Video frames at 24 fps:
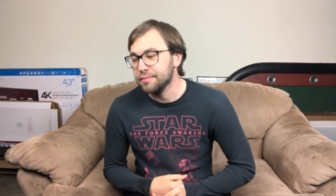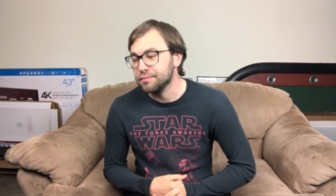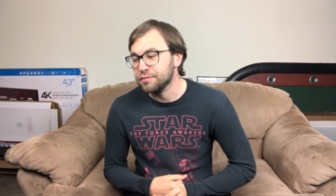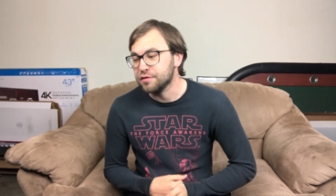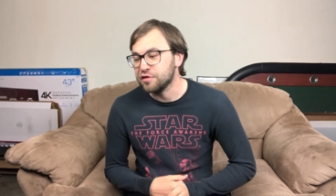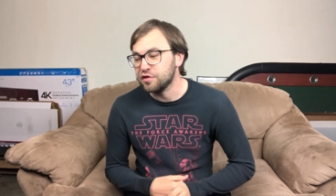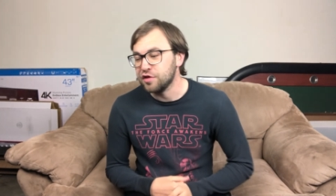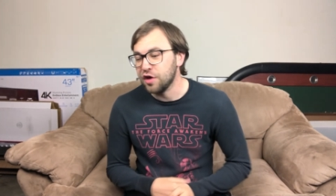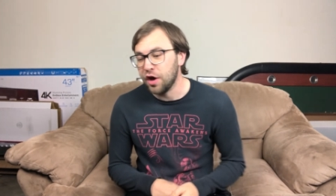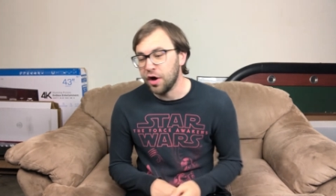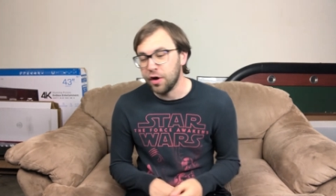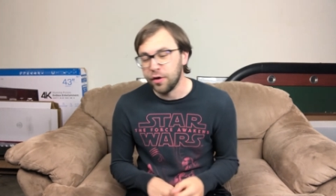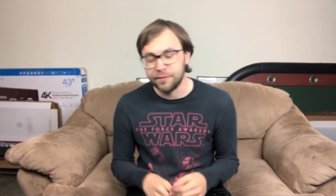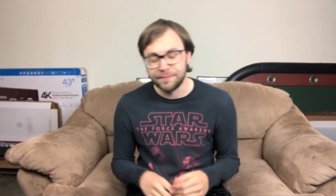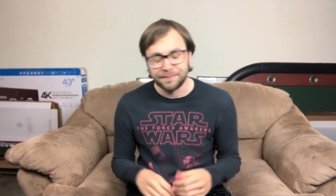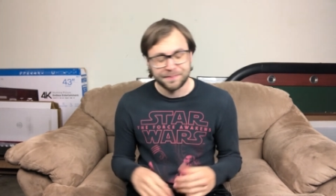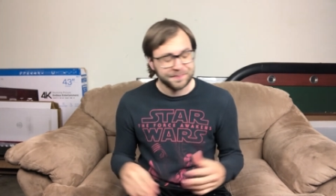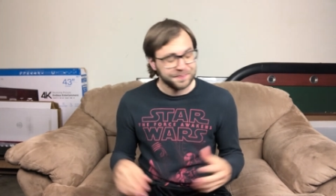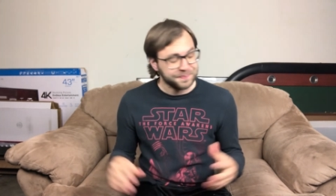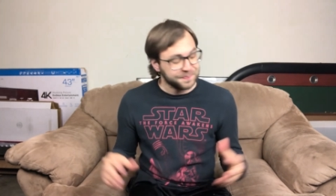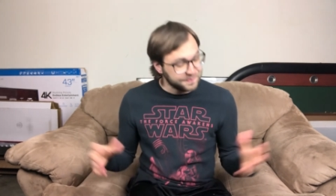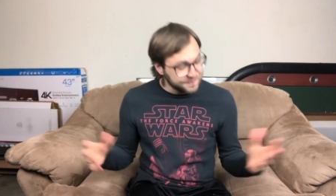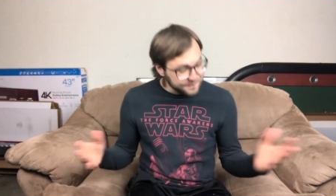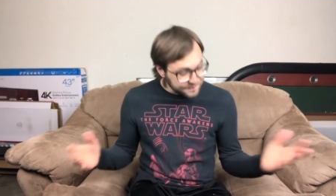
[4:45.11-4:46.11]
So
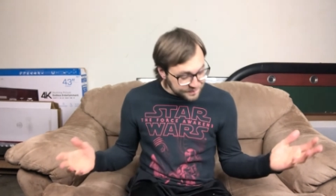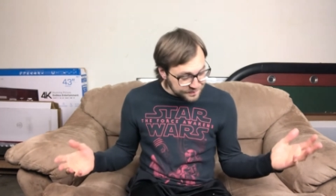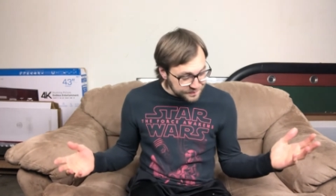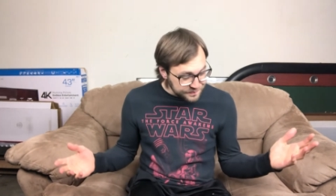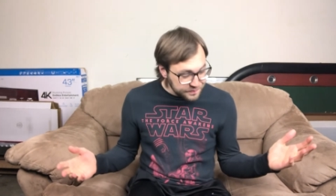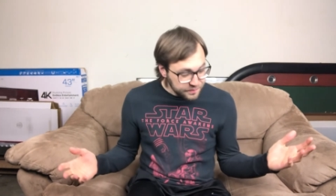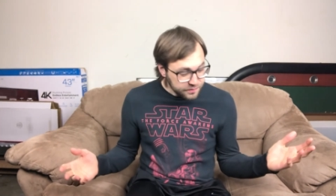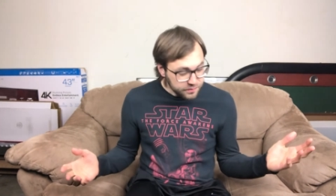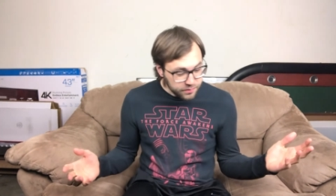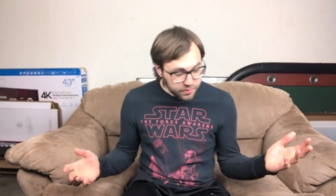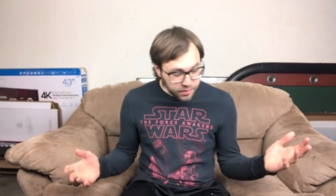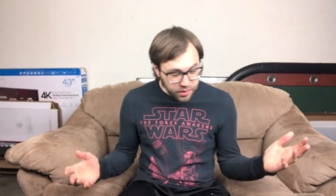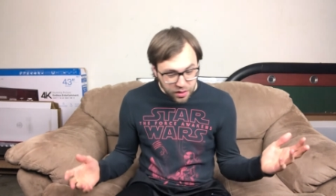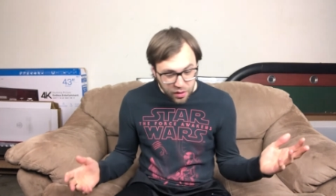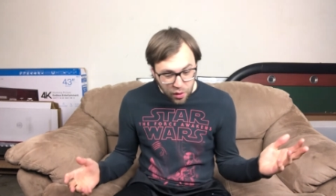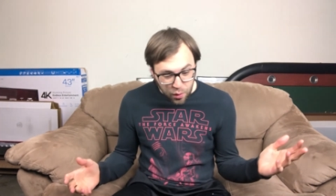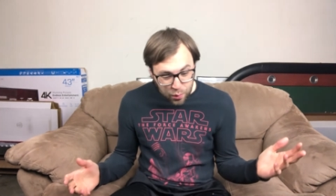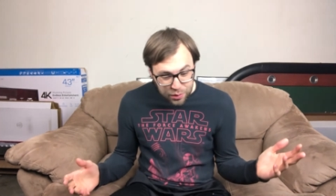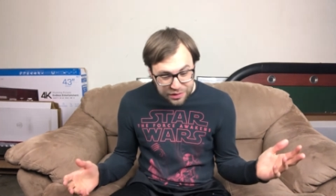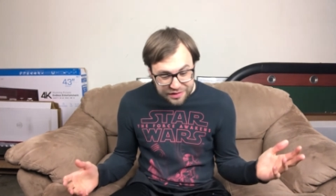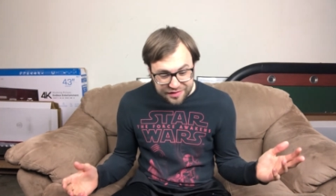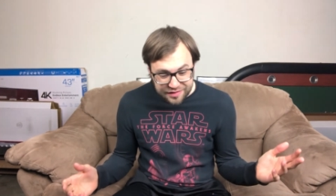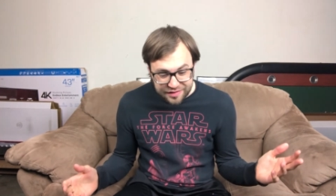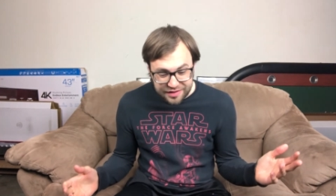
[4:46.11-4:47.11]

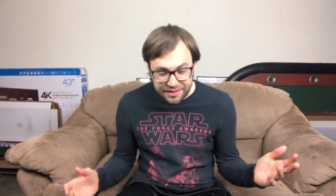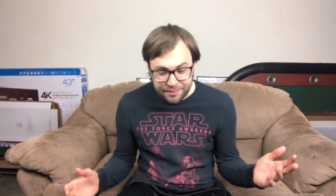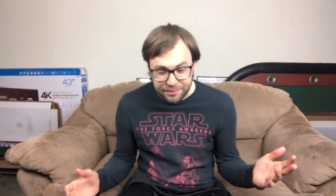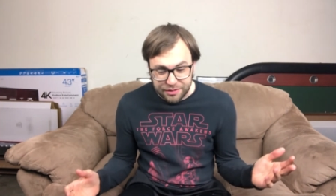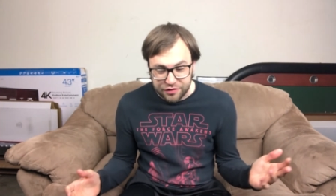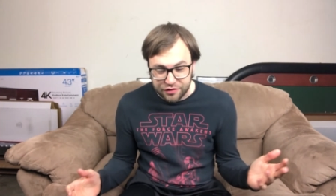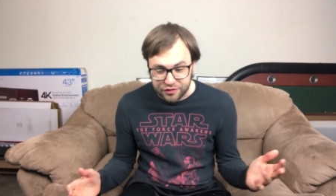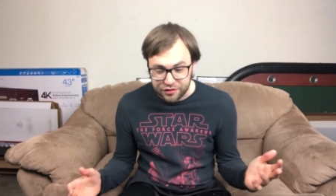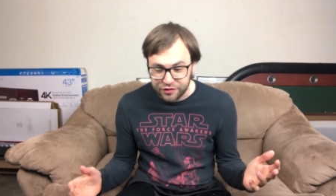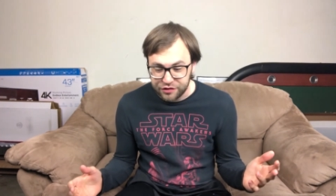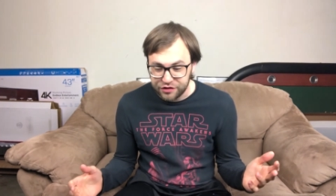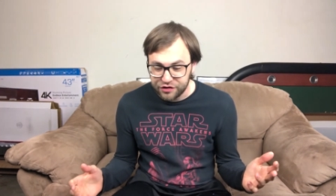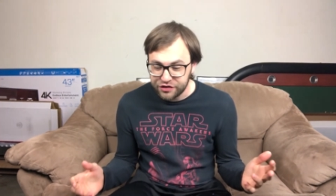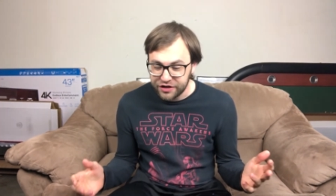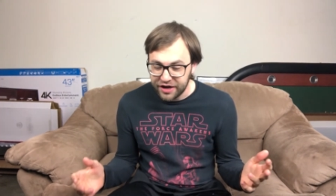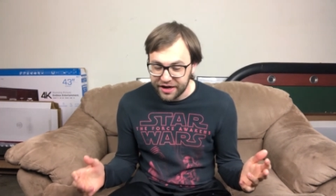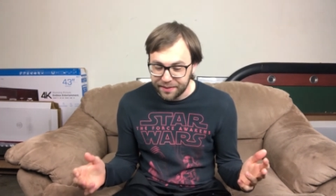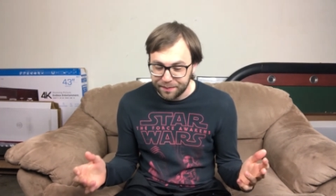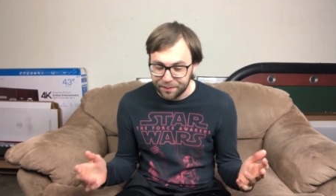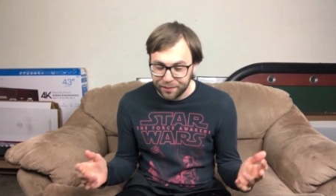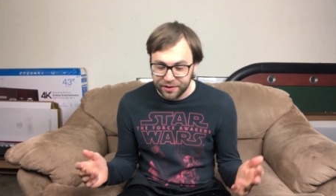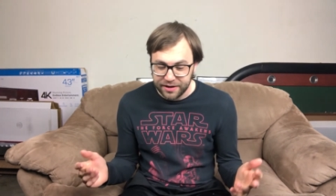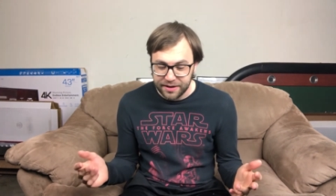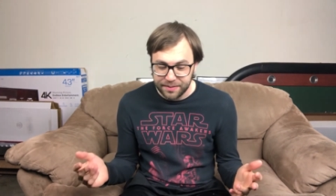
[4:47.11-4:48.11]
we'll see, but Cersei's got
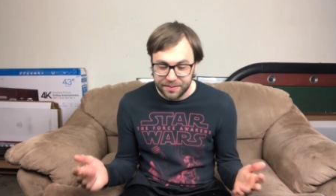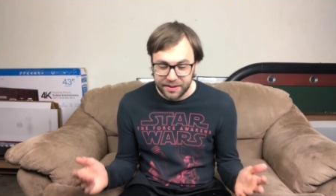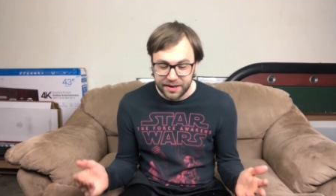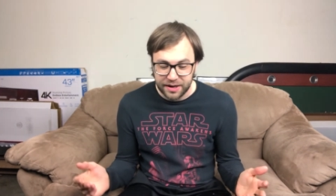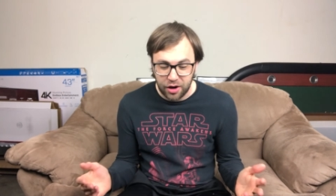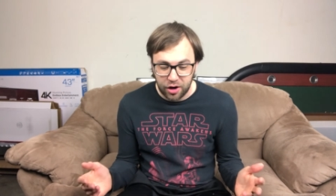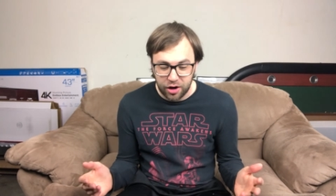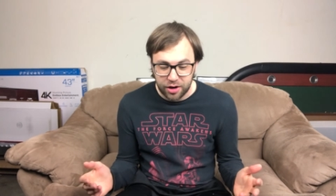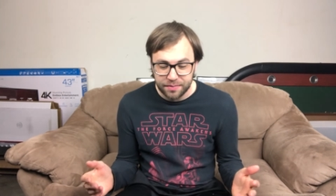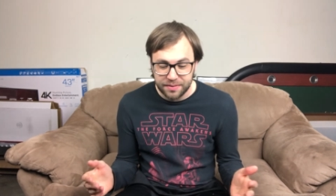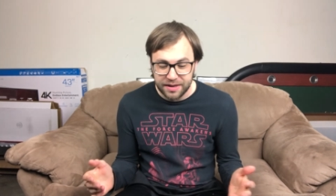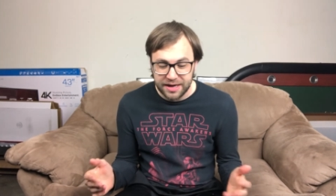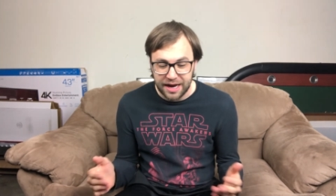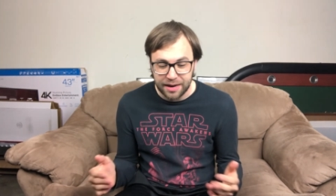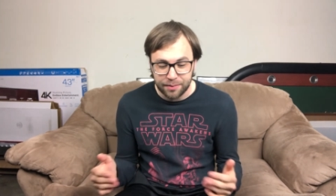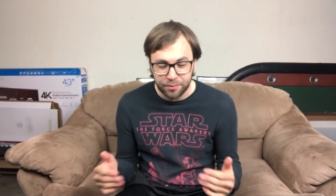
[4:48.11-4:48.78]
a pretty big army.